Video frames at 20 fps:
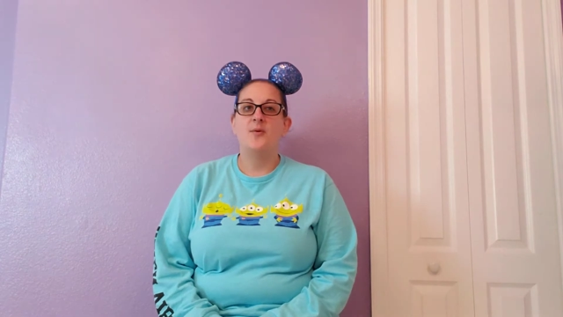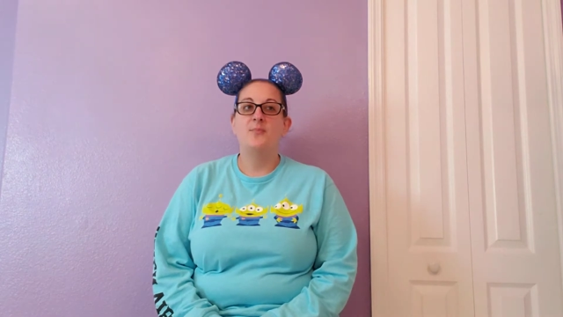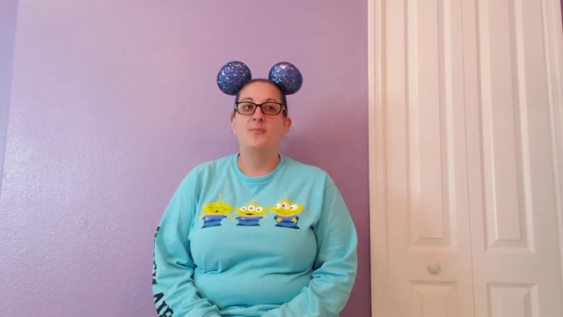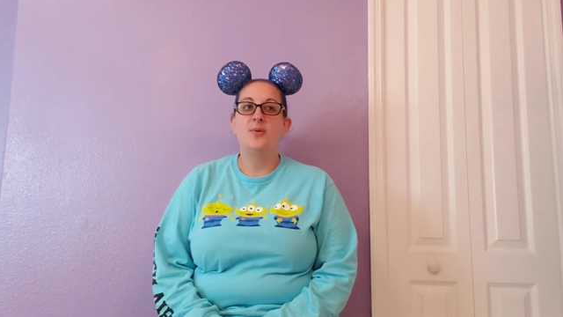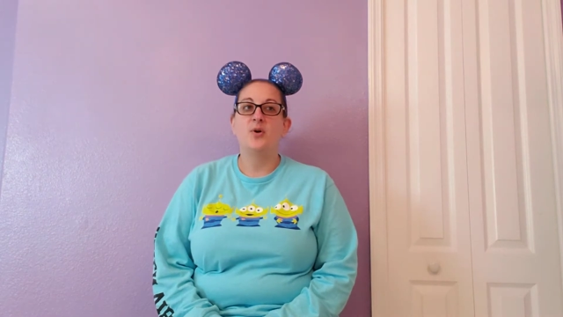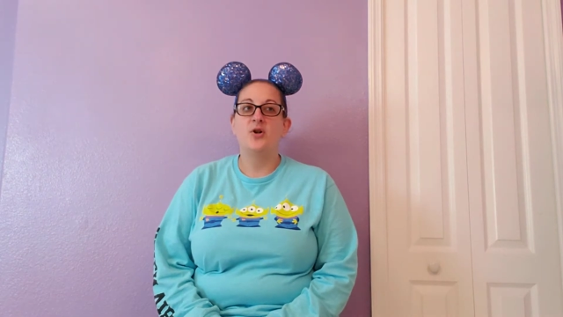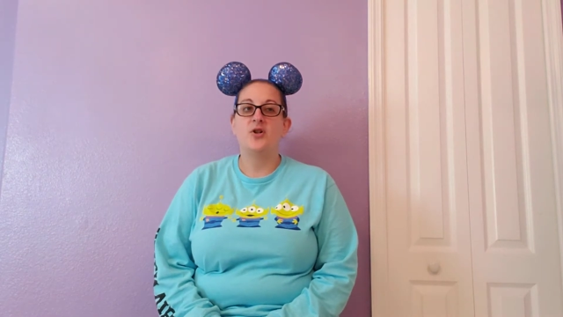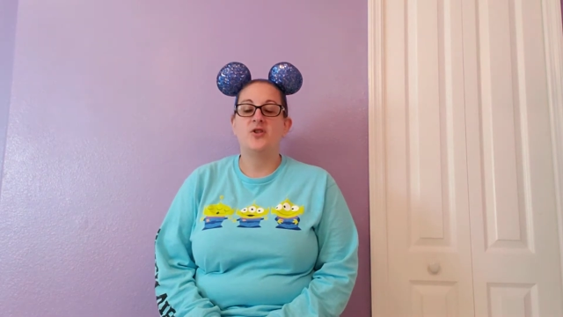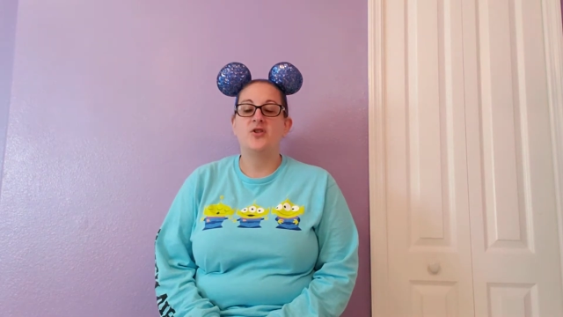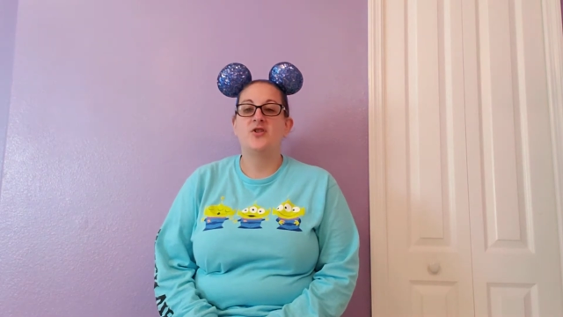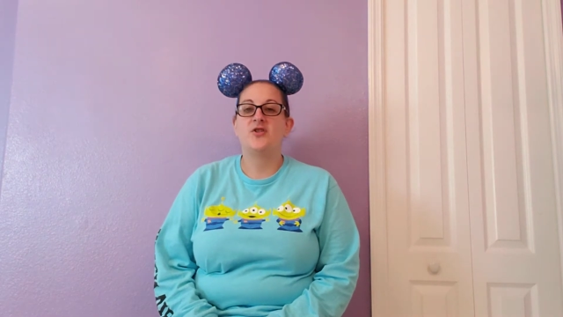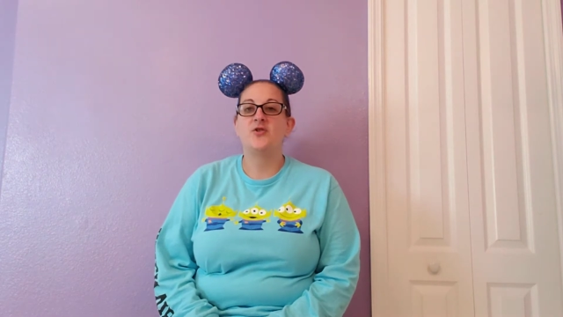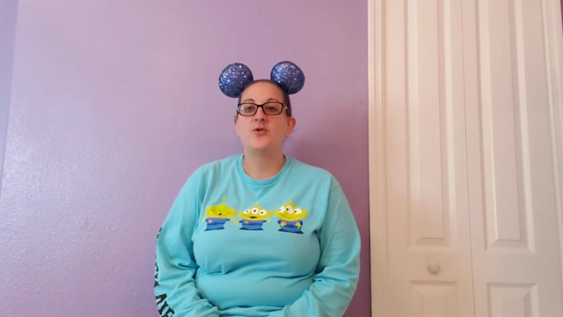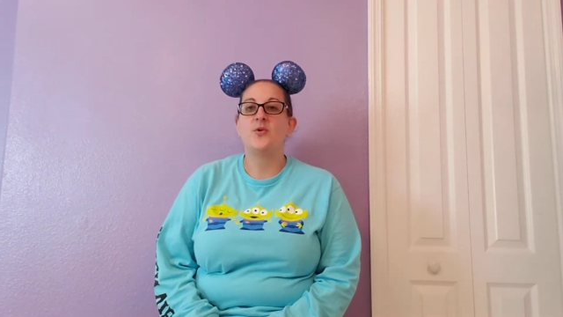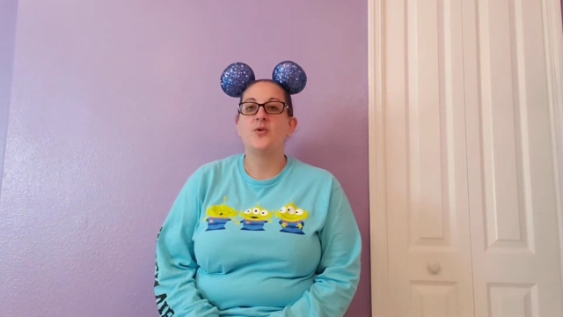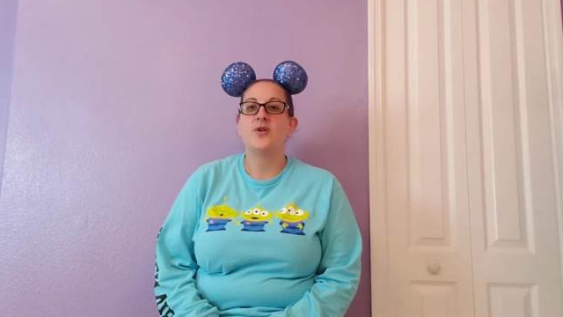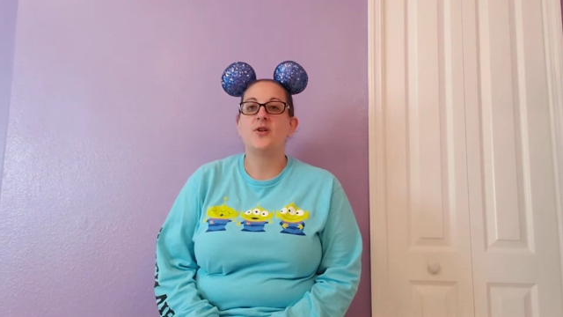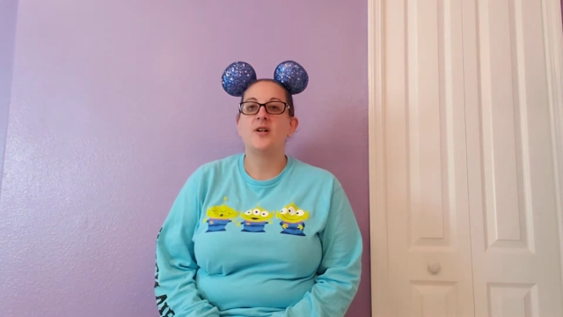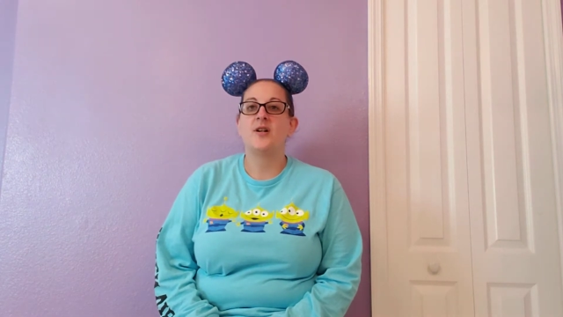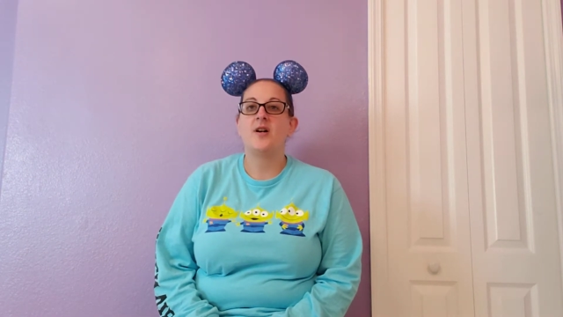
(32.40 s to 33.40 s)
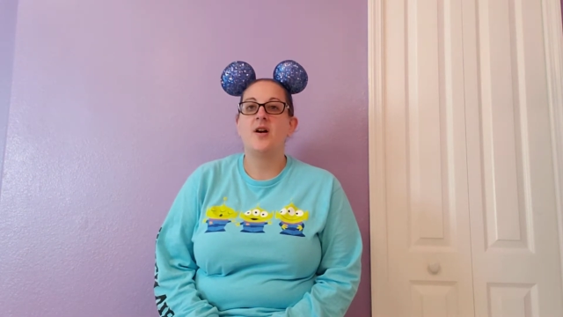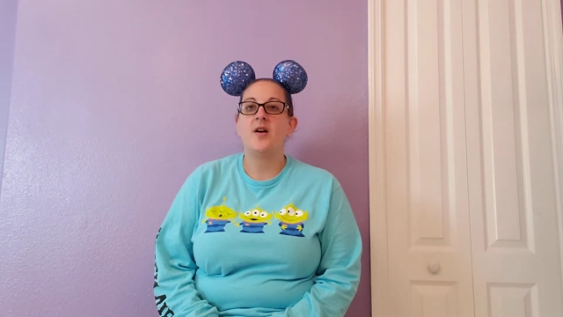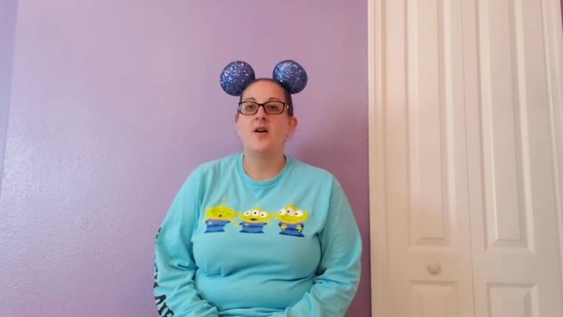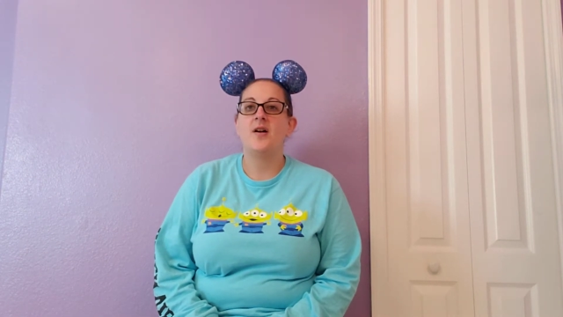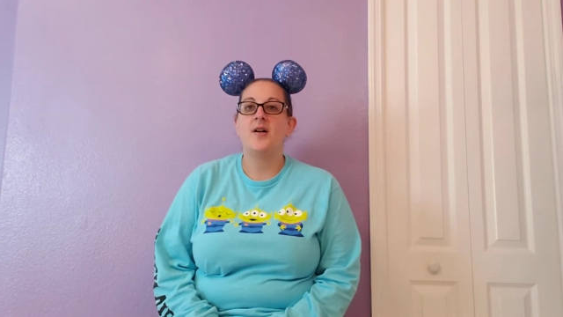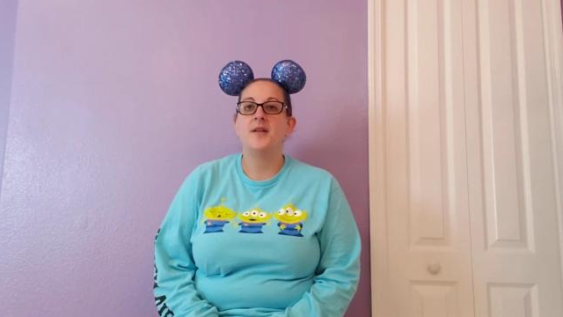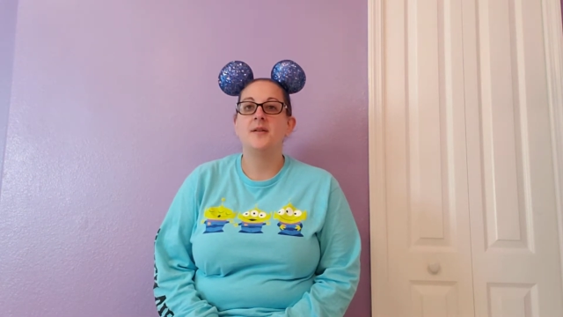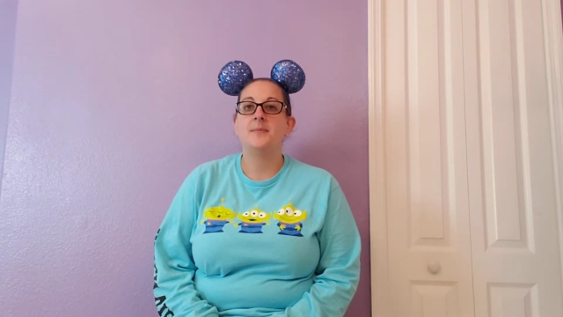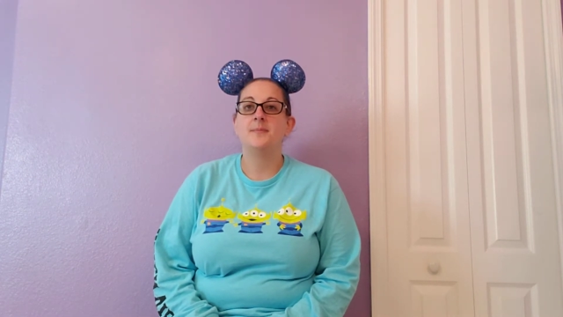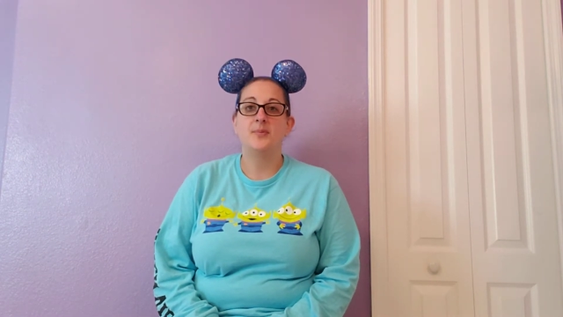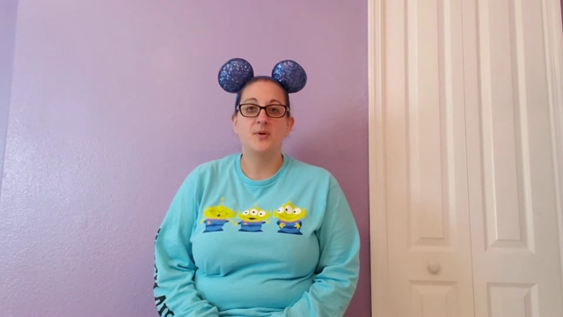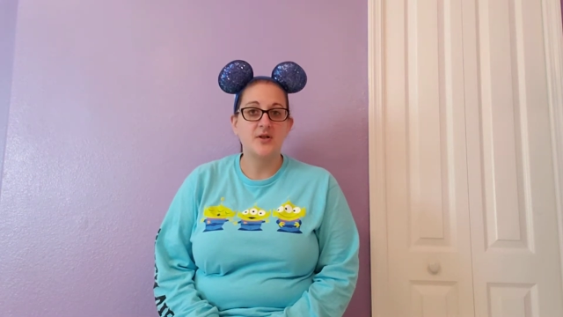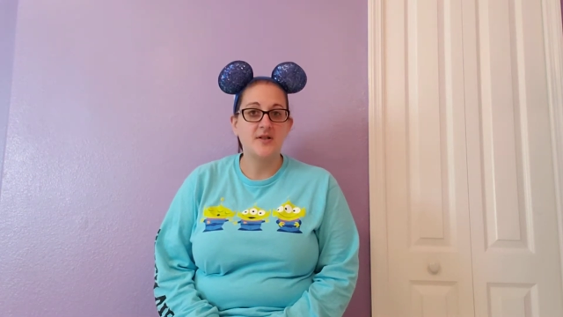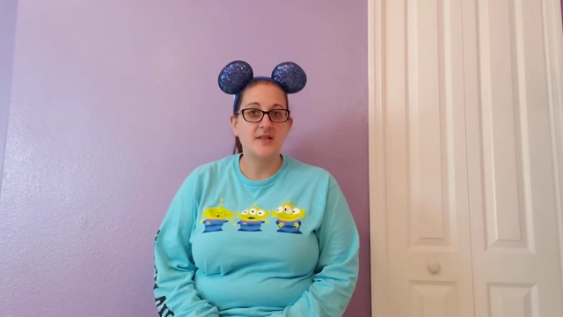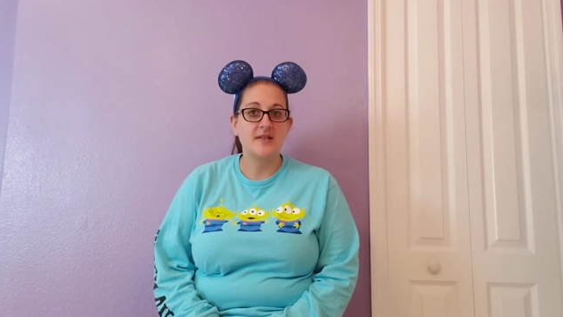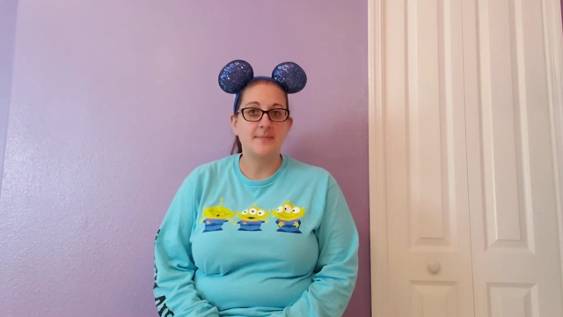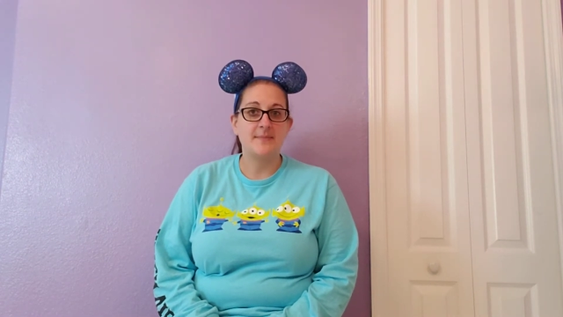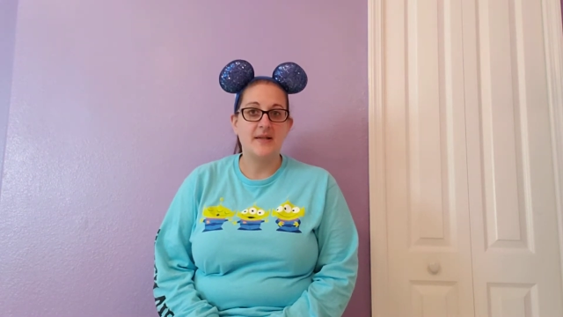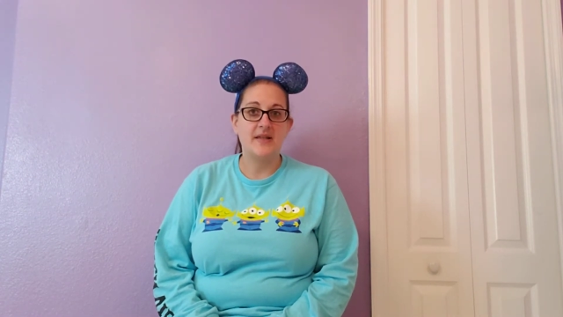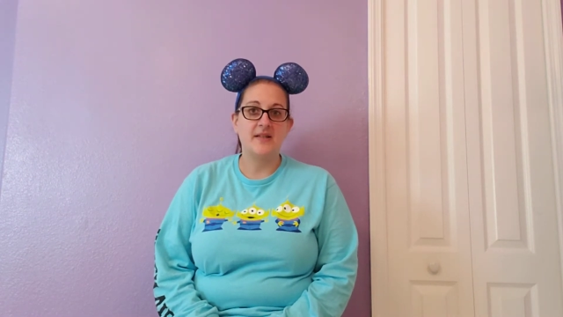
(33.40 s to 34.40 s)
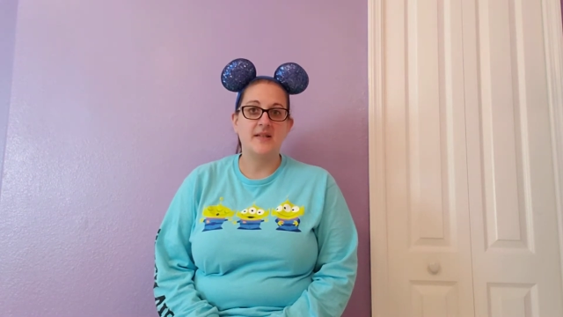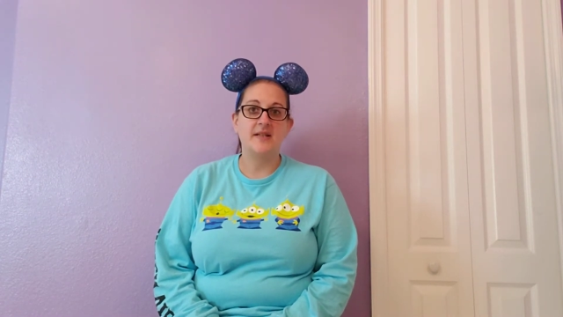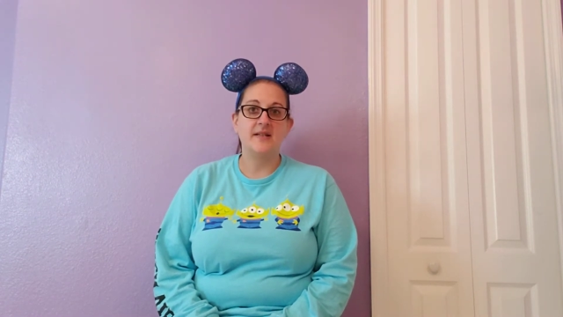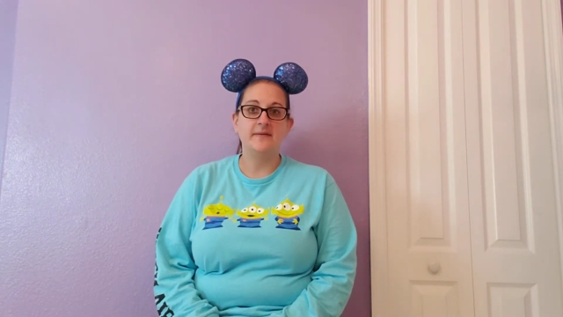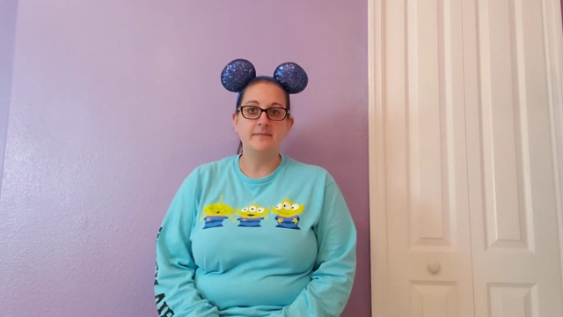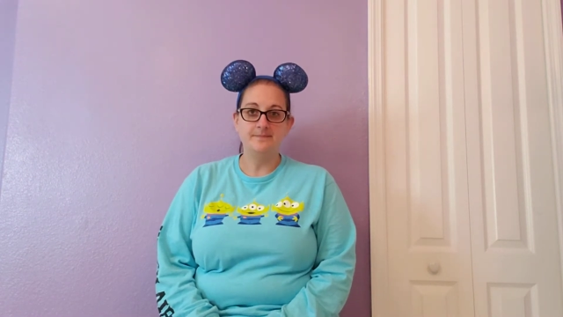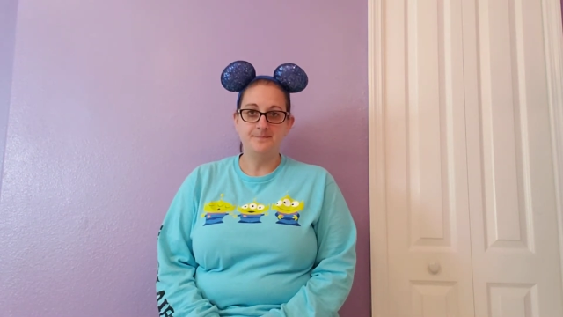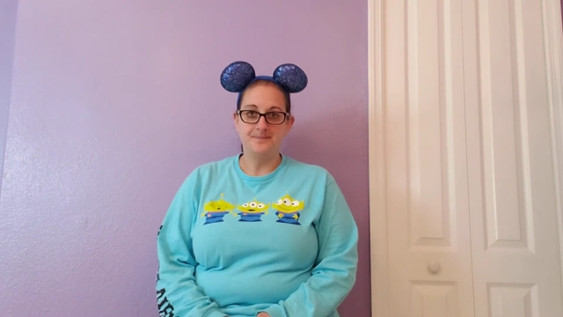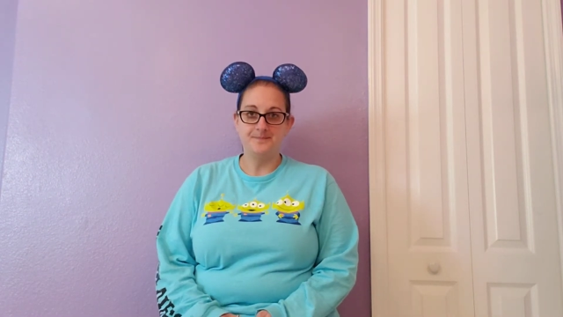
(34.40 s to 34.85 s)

a bookstore called Books A Million.